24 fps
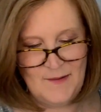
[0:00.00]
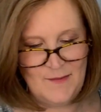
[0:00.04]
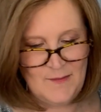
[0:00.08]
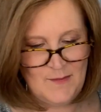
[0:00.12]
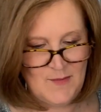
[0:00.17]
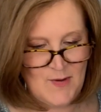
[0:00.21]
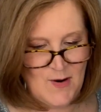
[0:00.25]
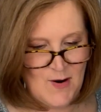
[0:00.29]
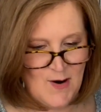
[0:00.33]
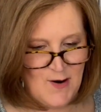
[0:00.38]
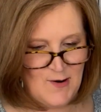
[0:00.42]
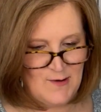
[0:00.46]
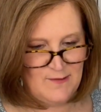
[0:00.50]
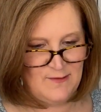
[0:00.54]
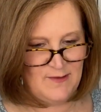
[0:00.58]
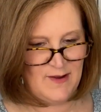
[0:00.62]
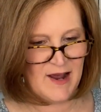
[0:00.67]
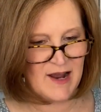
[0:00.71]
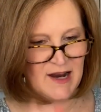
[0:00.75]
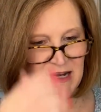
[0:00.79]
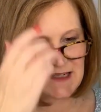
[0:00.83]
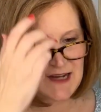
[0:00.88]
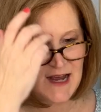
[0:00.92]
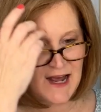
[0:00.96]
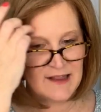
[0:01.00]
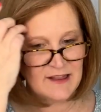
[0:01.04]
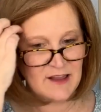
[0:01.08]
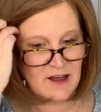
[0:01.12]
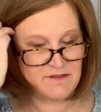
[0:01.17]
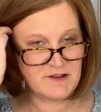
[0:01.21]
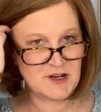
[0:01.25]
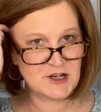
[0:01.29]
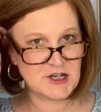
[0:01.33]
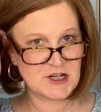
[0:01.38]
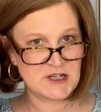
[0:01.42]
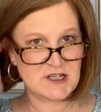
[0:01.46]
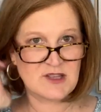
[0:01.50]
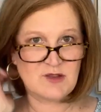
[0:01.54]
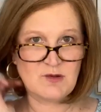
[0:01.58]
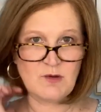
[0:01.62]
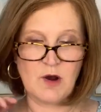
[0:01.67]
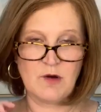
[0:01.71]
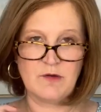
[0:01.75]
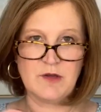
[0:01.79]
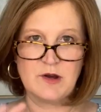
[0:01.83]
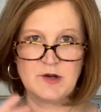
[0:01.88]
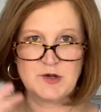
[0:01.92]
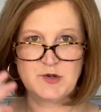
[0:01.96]
Perfect. I love to just
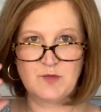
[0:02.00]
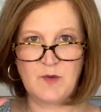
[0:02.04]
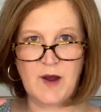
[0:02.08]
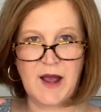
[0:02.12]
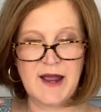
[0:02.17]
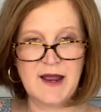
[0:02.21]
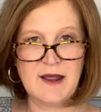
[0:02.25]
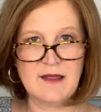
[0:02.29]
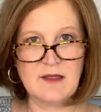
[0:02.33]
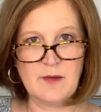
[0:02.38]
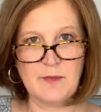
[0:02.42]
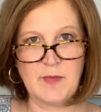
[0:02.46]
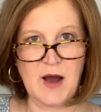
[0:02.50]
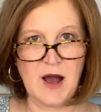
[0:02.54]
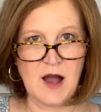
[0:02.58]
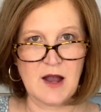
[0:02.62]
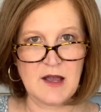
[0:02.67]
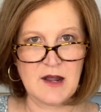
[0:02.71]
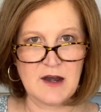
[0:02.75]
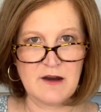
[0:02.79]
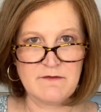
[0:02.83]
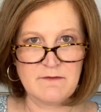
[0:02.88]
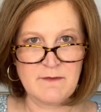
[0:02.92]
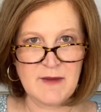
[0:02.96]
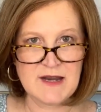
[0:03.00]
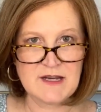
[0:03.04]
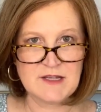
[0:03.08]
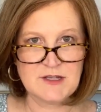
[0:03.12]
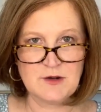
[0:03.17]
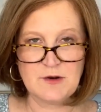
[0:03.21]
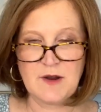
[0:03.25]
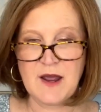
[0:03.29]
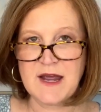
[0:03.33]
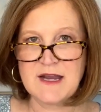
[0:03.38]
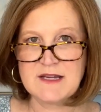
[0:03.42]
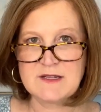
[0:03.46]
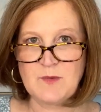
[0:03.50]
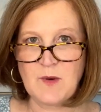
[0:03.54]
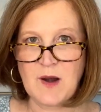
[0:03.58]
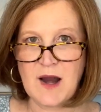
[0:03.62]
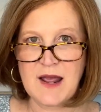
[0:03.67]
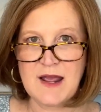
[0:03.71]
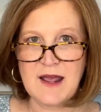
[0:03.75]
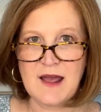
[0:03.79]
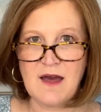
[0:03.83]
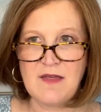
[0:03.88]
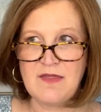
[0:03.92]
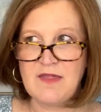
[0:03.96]
throw those right in the pocket of my suitcase when
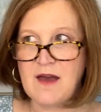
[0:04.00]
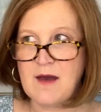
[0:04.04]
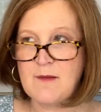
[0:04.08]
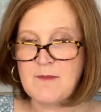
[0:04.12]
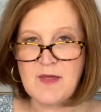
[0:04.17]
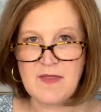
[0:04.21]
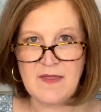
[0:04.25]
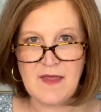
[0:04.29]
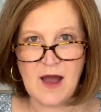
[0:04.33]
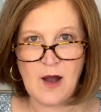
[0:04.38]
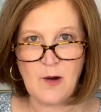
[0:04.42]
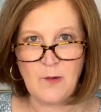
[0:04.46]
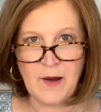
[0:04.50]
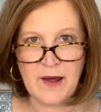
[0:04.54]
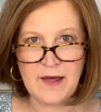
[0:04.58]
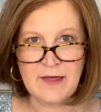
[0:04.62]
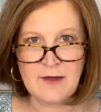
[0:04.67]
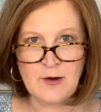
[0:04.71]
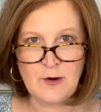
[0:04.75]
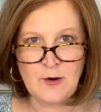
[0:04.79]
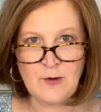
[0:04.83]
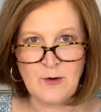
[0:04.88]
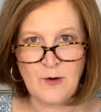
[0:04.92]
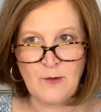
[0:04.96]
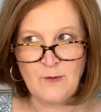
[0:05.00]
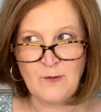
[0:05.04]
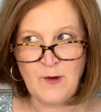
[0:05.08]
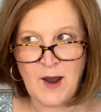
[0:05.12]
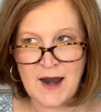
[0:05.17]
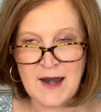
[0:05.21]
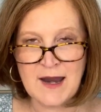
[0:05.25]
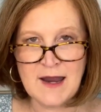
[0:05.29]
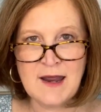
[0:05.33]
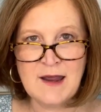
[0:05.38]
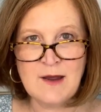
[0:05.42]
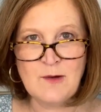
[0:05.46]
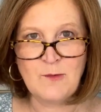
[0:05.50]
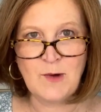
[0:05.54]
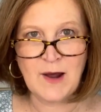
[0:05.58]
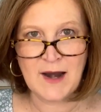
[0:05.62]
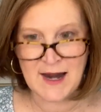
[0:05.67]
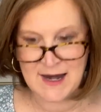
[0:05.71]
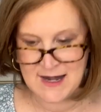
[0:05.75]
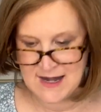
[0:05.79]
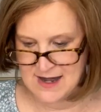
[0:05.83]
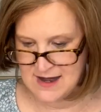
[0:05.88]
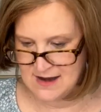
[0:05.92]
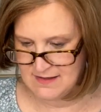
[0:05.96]
I get them, and that way they're ready when
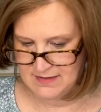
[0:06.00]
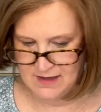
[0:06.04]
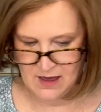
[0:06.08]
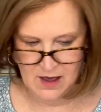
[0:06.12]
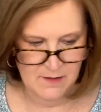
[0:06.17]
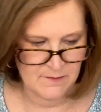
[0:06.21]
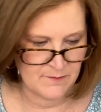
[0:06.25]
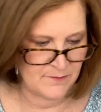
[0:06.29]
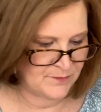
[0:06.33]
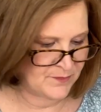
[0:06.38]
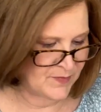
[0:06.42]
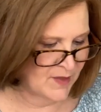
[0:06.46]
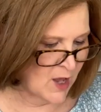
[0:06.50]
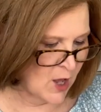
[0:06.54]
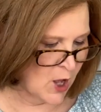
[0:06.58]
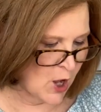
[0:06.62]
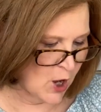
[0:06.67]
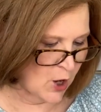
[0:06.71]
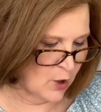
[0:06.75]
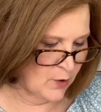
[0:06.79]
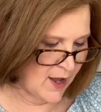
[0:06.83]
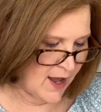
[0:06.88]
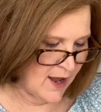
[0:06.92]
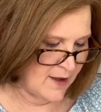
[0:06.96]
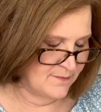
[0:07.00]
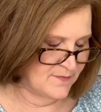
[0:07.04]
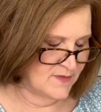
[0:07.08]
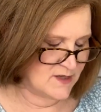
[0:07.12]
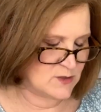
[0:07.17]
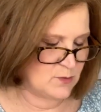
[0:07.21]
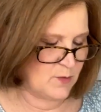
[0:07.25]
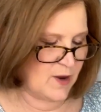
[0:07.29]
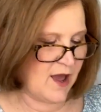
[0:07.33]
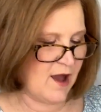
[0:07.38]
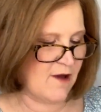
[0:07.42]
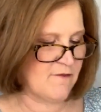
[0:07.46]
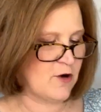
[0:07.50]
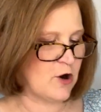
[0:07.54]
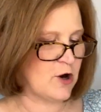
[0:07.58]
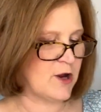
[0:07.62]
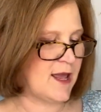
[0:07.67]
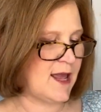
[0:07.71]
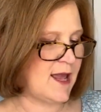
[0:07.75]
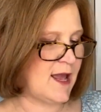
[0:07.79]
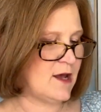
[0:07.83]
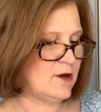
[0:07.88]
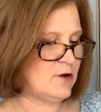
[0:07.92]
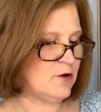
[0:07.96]
I need them. Okay, so we have our
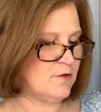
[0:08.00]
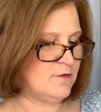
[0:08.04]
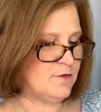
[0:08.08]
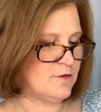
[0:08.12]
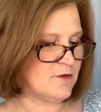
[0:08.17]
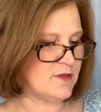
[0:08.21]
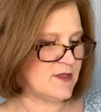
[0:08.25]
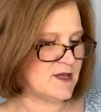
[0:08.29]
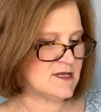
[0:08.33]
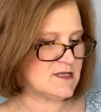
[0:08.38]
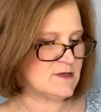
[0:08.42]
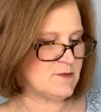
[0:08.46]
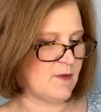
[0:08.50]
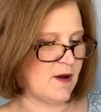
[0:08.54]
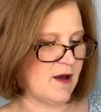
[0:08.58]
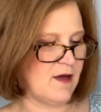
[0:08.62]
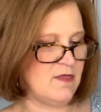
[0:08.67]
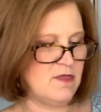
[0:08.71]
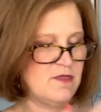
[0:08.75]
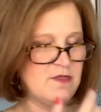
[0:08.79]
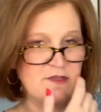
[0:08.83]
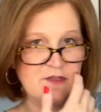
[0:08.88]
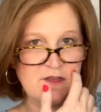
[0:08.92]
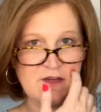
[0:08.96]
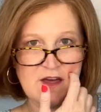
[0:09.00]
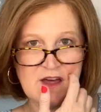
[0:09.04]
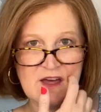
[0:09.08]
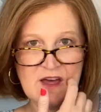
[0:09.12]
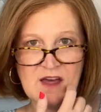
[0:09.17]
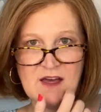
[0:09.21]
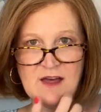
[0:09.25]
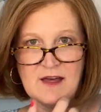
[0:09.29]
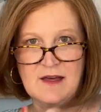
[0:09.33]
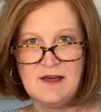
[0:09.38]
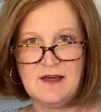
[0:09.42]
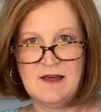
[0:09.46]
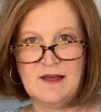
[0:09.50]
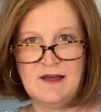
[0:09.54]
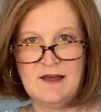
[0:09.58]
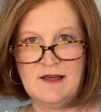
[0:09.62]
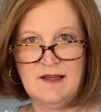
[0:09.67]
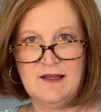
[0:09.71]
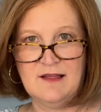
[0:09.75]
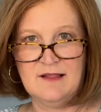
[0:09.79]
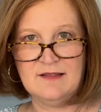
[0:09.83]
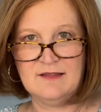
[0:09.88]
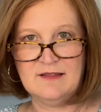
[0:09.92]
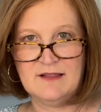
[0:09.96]
candle for this month.
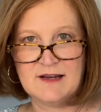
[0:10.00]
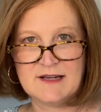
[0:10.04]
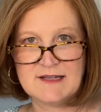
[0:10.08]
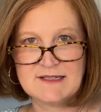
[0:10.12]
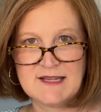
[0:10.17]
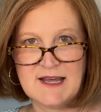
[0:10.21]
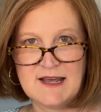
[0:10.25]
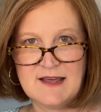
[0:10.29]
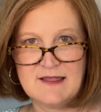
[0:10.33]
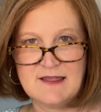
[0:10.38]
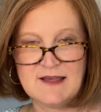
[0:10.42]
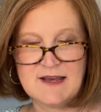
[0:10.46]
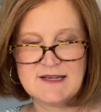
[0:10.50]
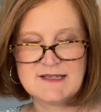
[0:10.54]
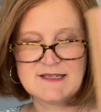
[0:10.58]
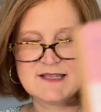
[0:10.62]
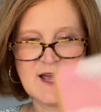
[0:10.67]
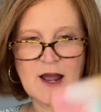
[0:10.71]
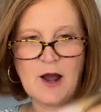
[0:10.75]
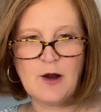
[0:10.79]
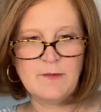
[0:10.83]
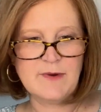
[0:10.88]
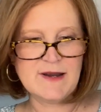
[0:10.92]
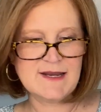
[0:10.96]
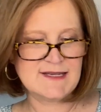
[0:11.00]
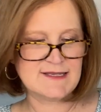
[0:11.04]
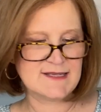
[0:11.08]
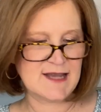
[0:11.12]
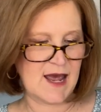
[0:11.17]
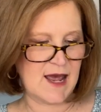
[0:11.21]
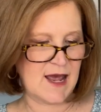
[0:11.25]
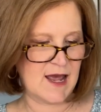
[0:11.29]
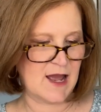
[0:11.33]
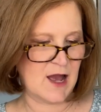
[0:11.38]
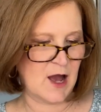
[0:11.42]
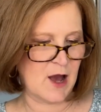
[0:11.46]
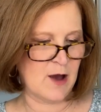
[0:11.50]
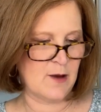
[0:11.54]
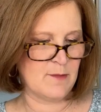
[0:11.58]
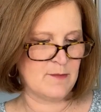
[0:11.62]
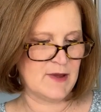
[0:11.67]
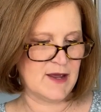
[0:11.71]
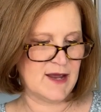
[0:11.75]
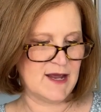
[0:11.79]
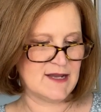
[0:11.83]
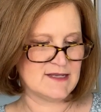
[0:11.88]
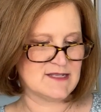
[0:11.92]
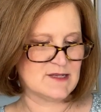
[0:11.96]
Looks like this. They always say
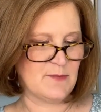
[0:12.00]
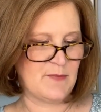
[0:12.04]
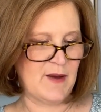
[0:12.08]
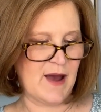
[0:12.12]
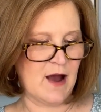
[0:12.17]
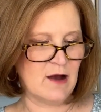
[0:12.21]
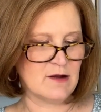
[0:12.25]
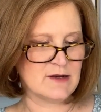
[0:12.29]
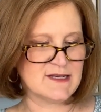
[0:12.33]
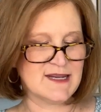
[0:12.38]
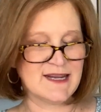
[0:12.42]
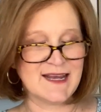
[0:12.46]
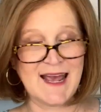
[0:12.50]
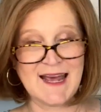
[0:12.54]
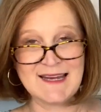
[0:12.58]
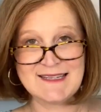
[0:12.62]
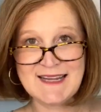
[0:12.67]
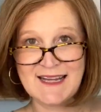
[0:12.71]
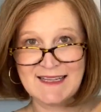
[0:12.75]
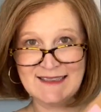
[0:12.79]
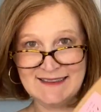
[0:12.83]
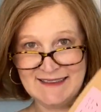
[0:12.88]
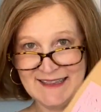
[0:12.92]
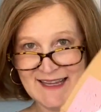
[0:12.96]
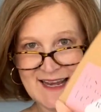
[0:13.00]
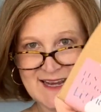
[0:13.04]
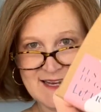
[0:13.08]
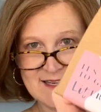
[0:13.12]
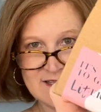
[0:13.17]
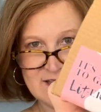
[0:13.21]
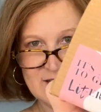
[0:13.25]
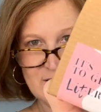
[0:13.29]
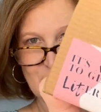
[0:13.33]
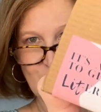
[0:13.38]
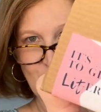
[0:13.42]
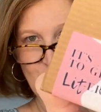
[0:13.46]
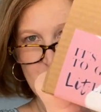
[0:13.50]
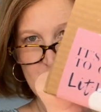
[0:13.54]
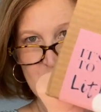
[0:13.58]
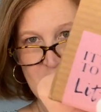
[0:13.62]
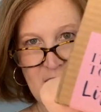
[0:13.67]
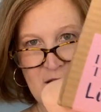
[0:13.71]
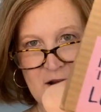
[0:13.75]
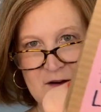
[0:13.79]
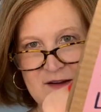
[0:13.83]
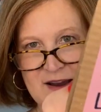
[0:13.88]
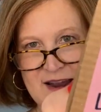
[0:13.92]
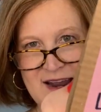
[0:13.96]
um, it's about to get
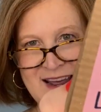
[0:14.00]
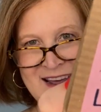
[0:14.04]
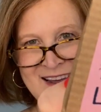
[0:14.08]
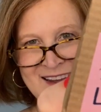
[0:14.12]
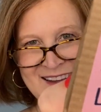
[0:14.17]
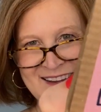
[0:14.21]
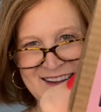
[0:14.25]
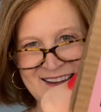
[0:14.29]
lit-erary.